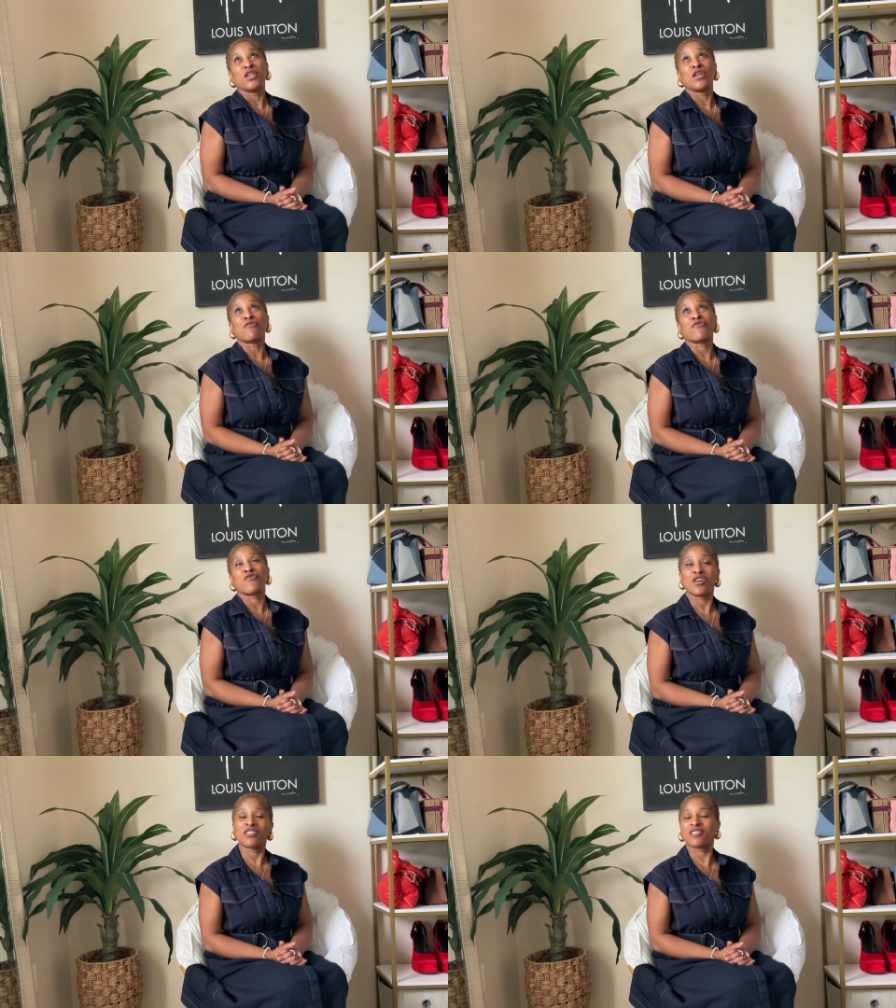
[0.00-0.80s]
the
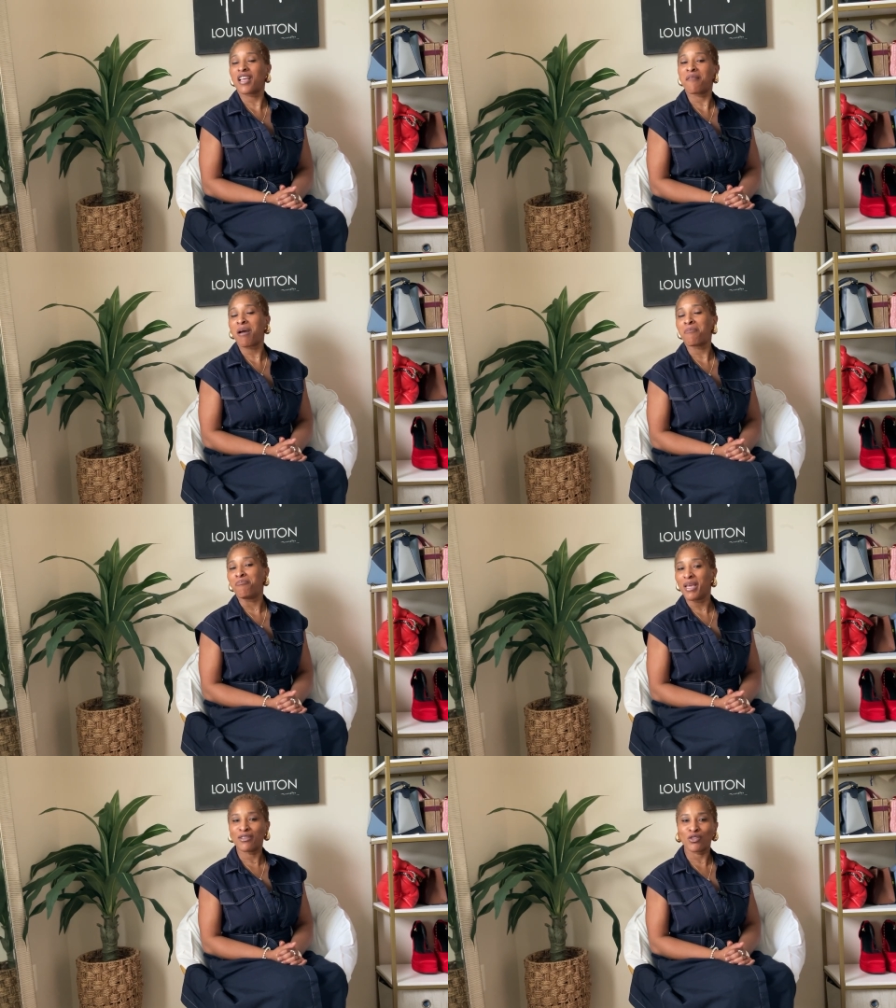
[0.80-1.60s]
first time
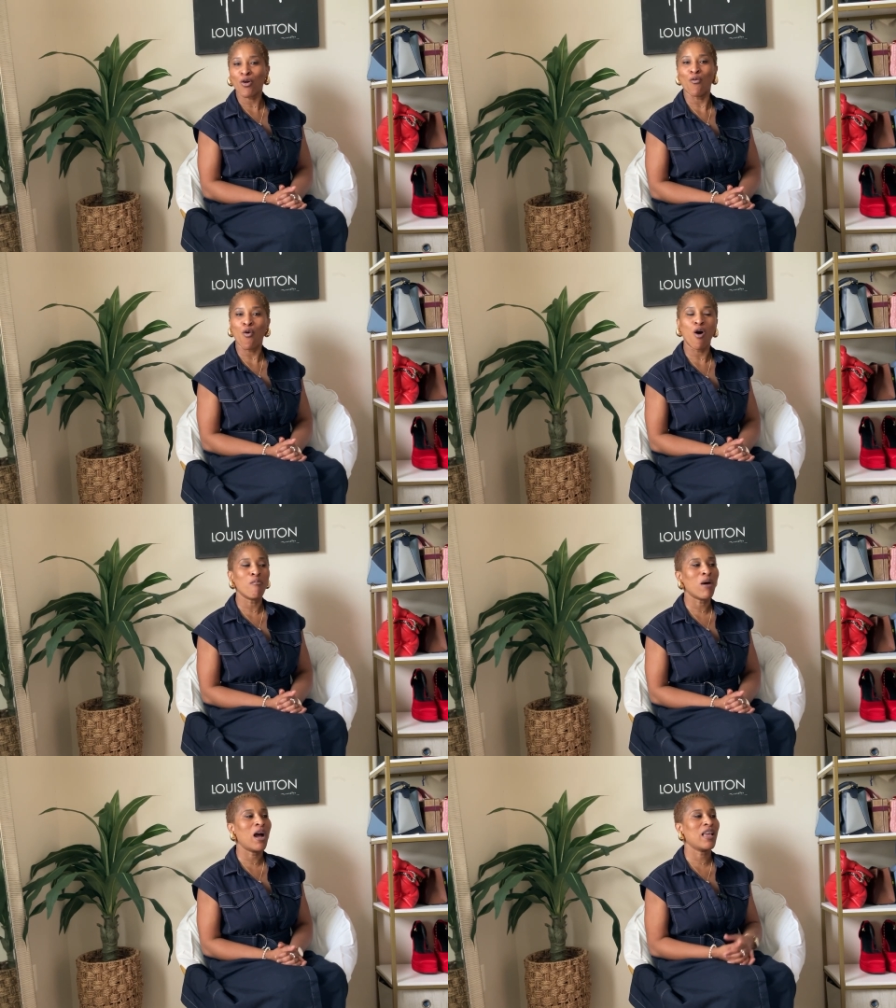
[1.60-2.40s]
I've been to
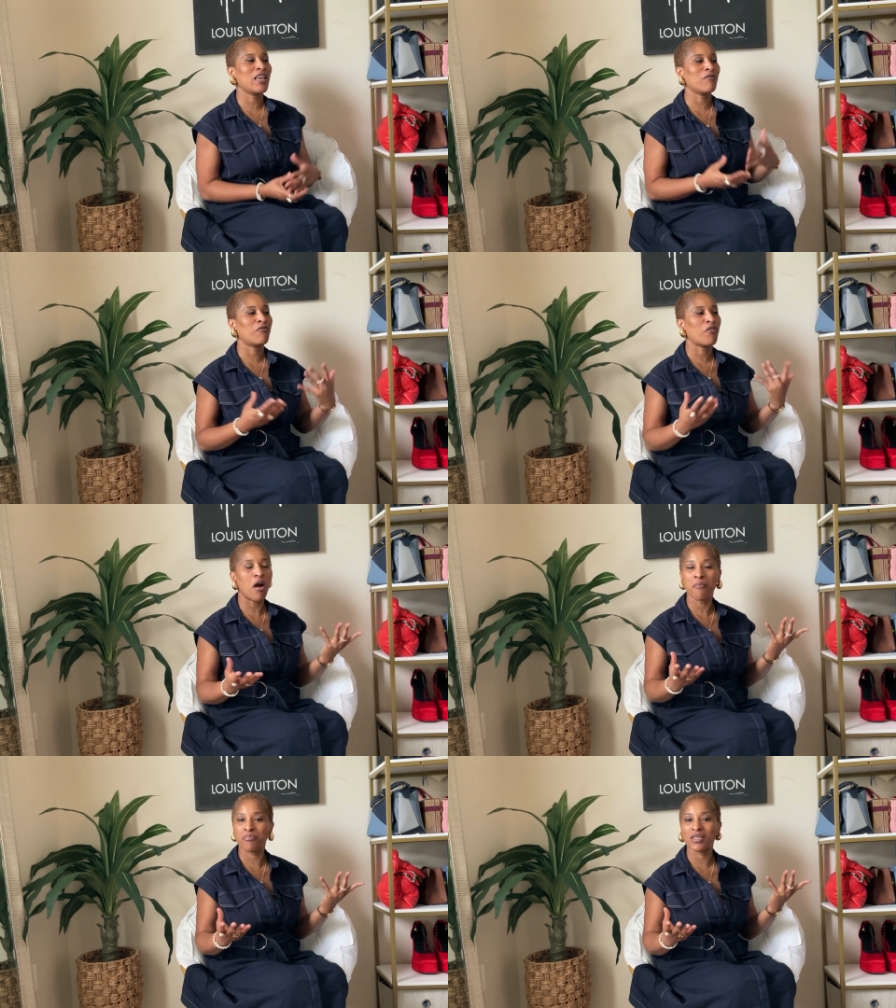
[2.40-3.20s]
Walmart and
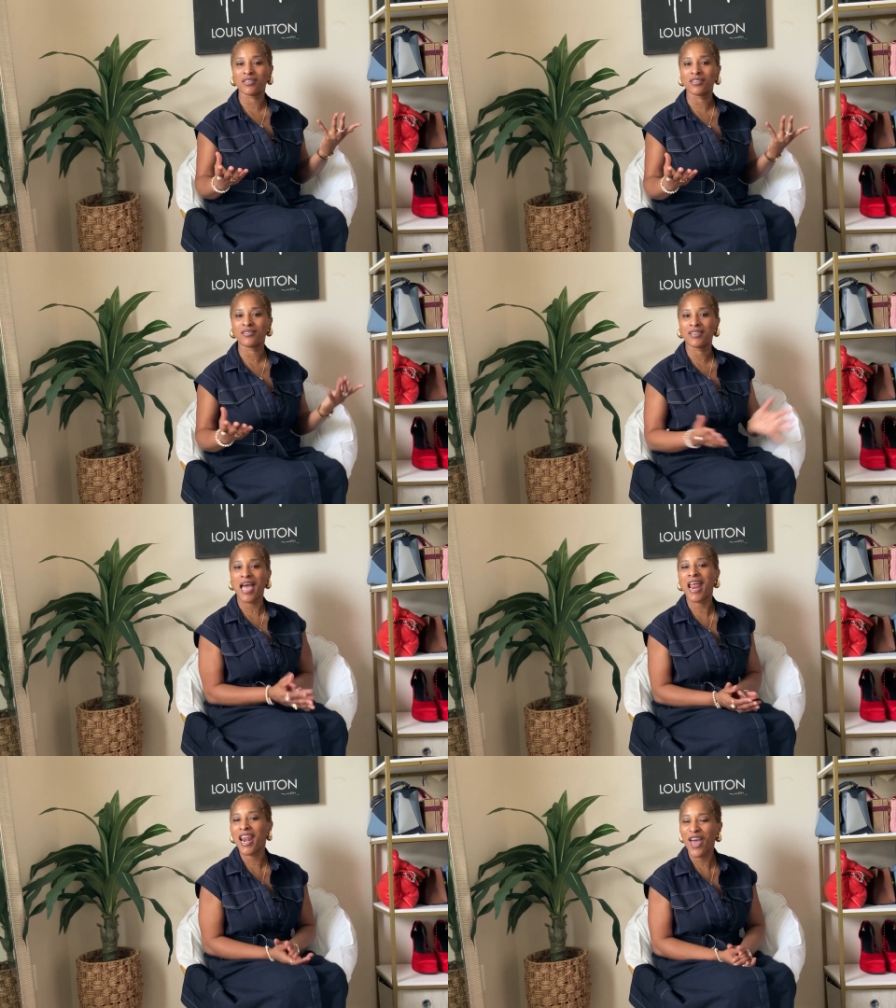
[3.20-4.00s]
found pieces
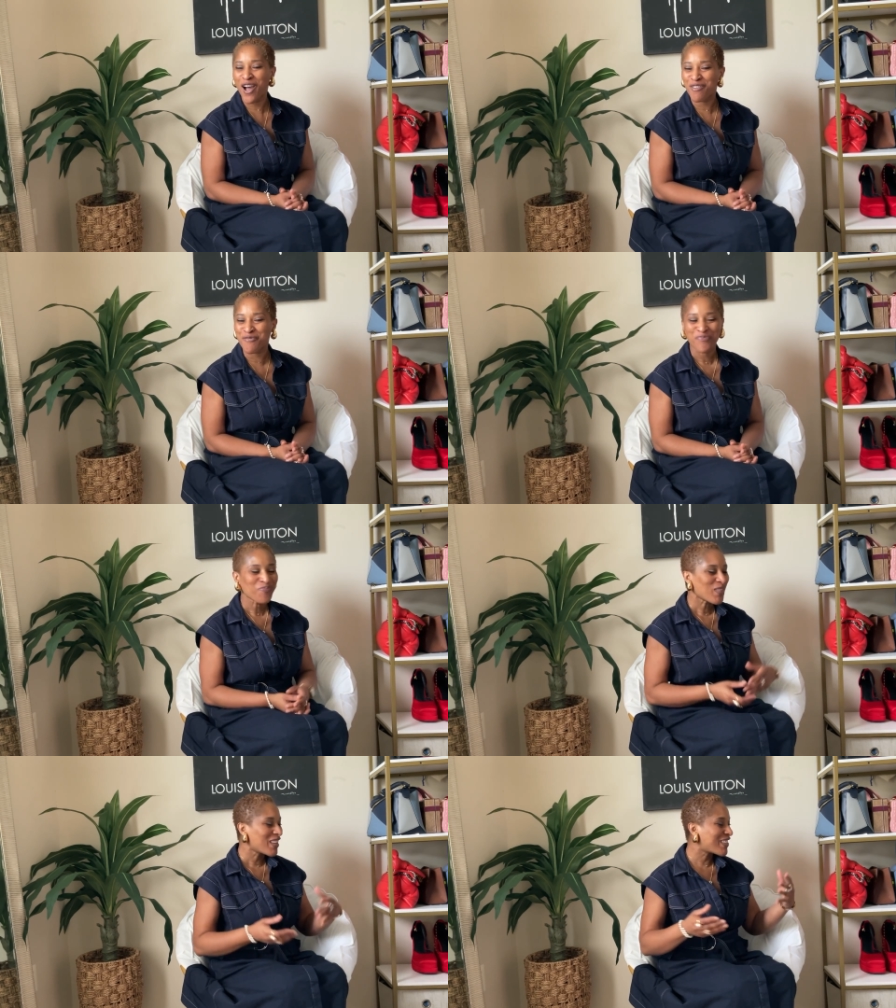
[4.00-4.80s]
that I love.
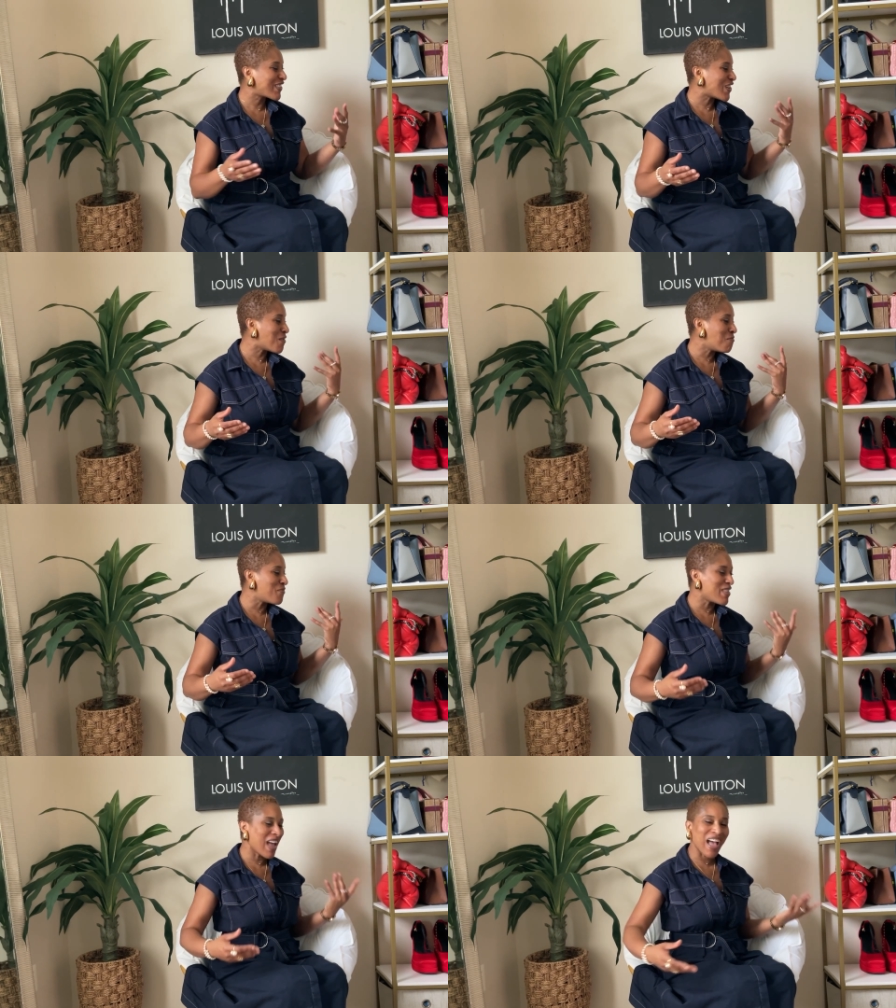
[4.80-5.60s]
So,
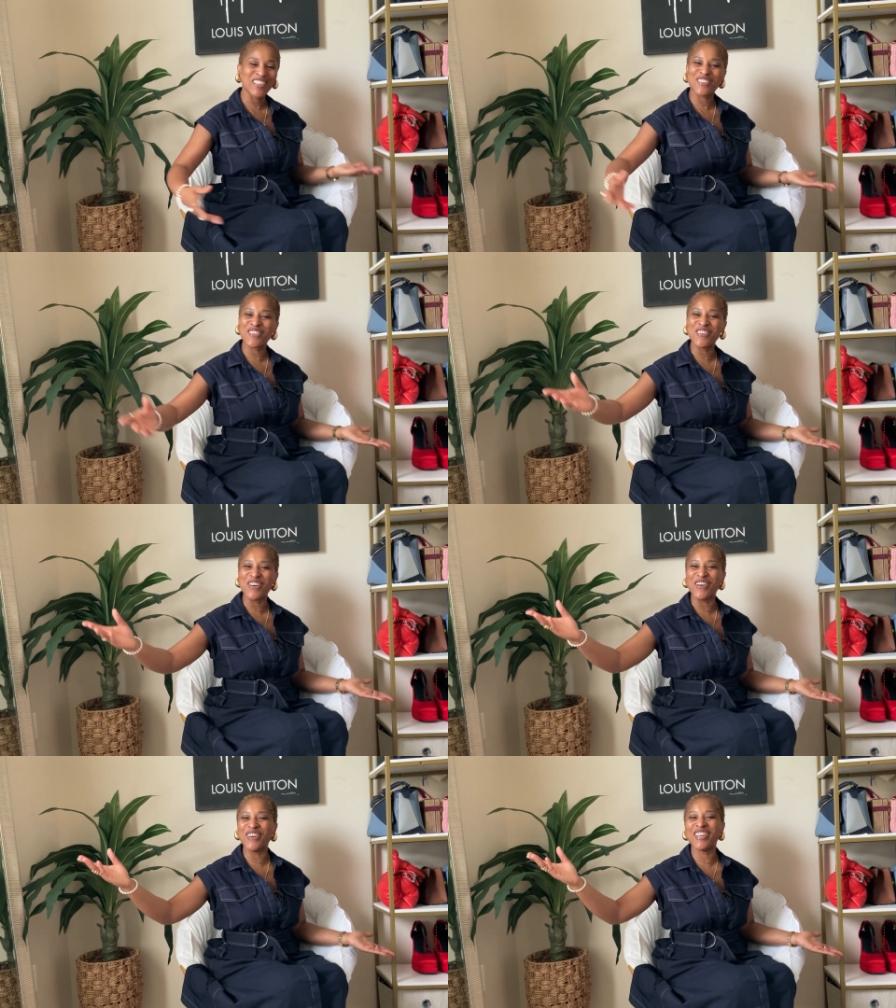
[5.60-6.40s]
as you
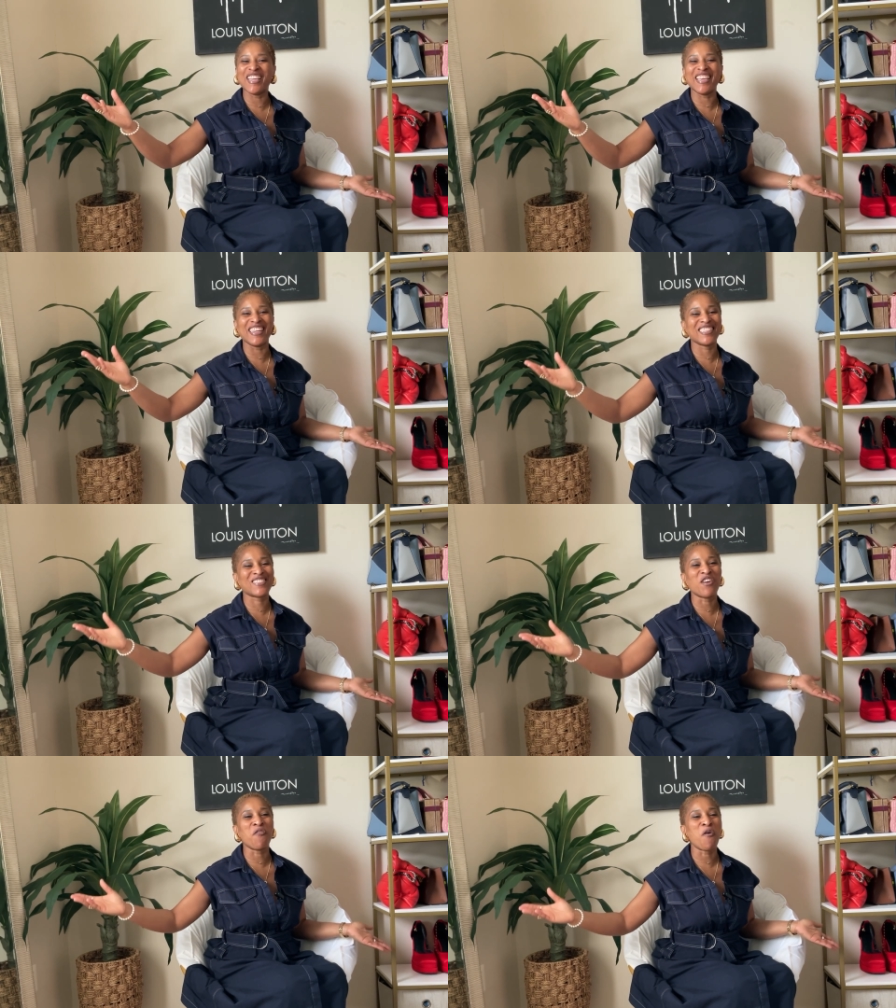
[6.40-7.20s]
know, it is
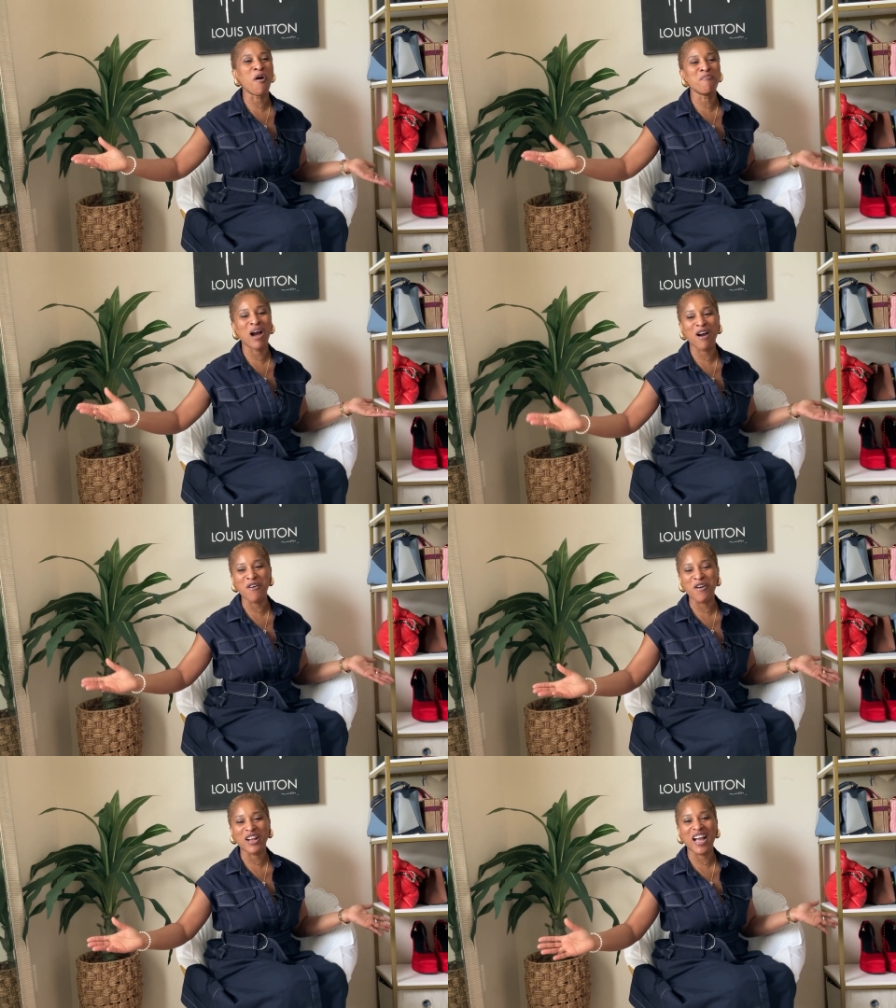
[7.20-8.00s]
a Walmart
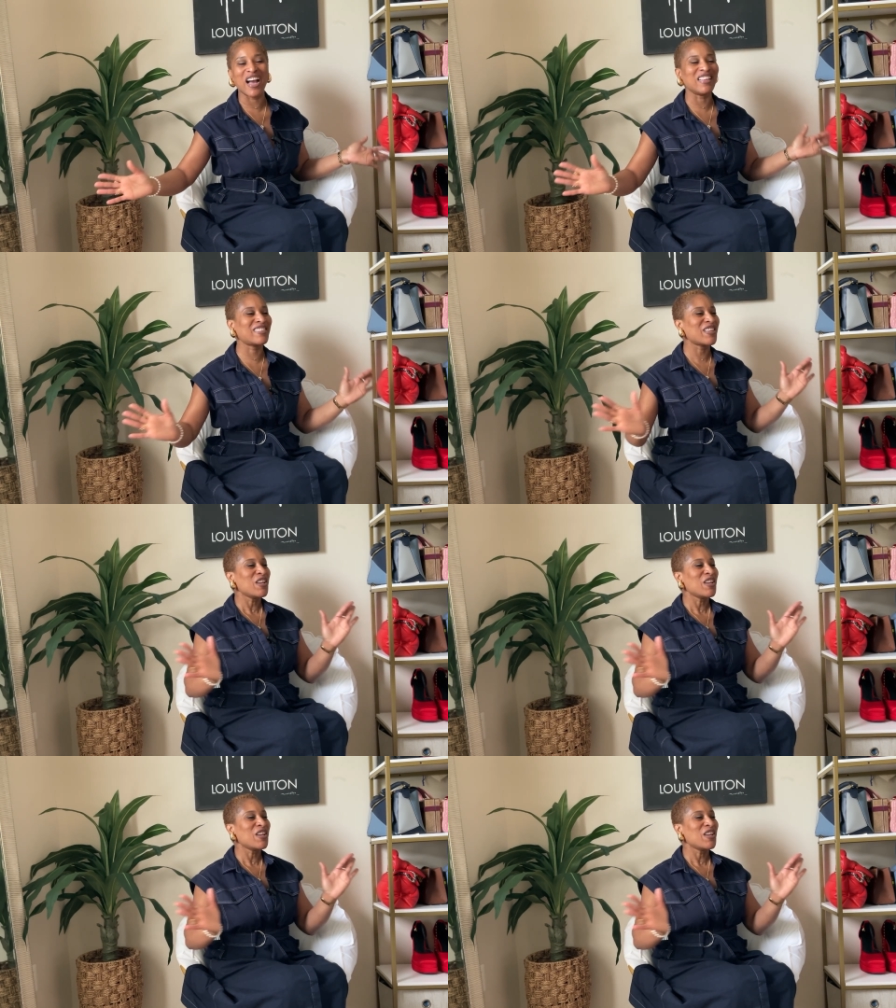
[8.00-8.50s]
haul, guys.